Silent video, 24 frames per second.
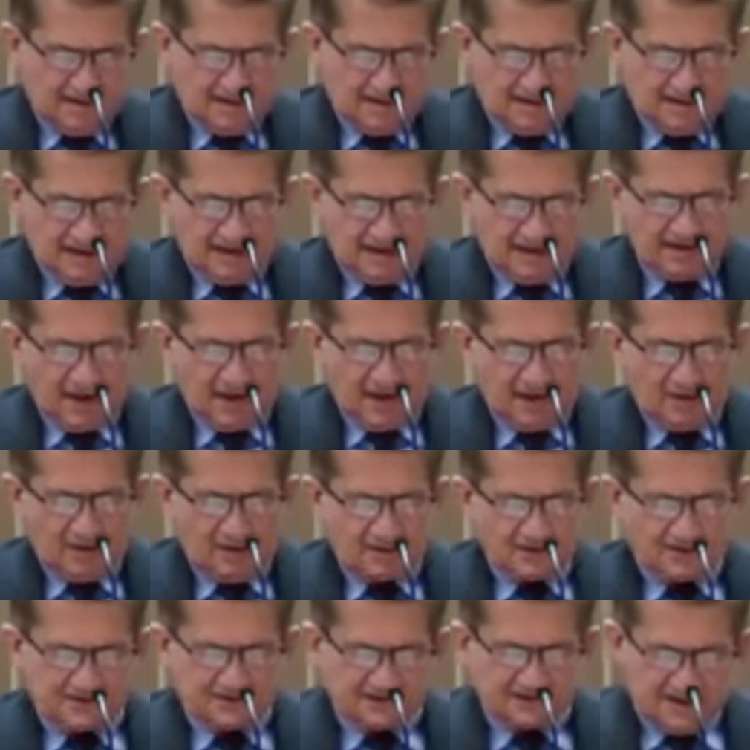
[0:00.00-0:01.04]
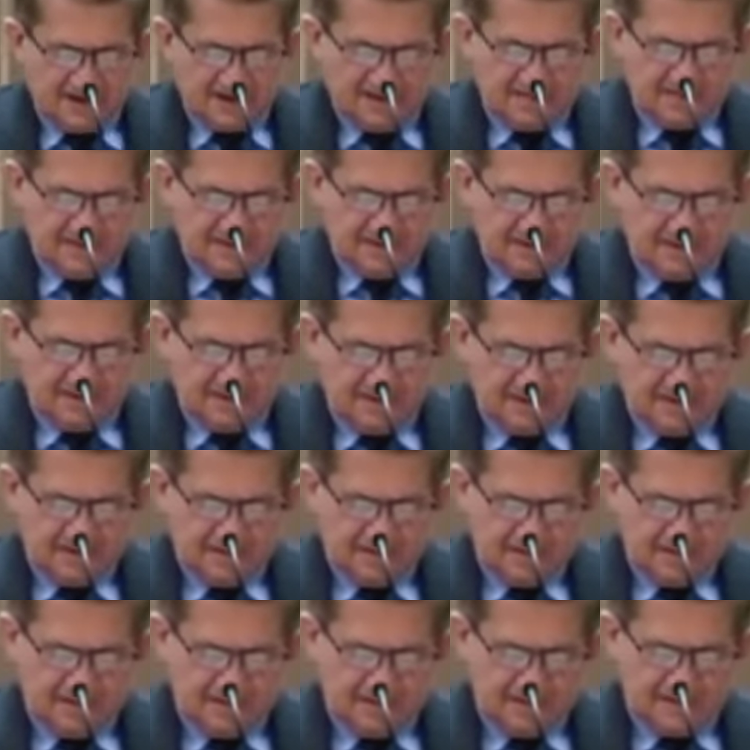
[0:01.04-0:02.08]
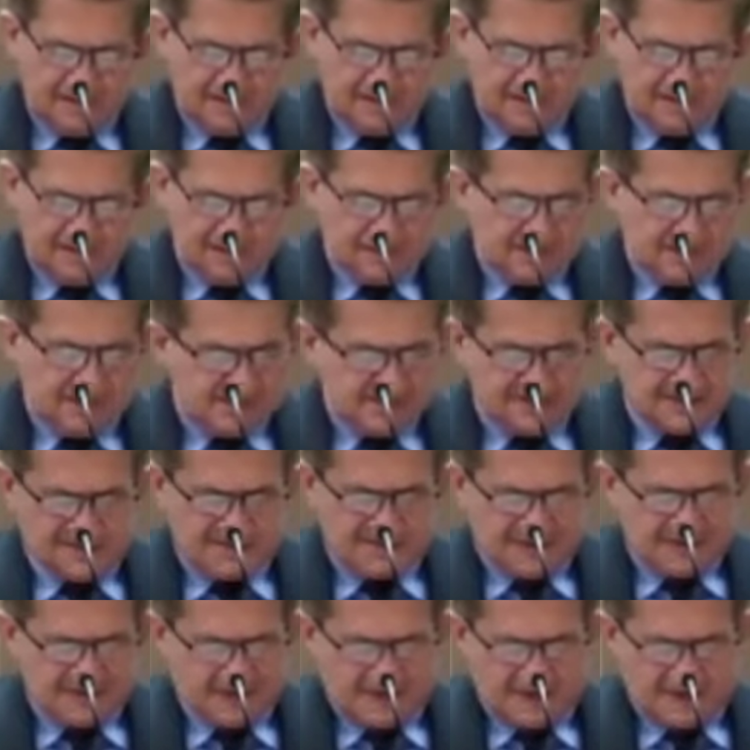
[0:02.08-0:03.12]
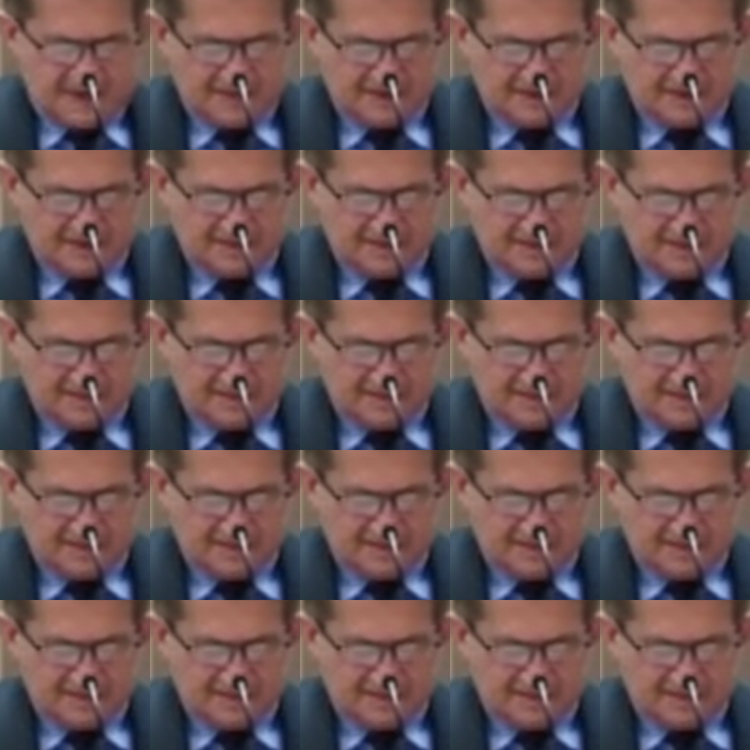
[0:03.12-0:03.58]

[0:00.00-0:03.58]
and our Savior, Jesus Christ.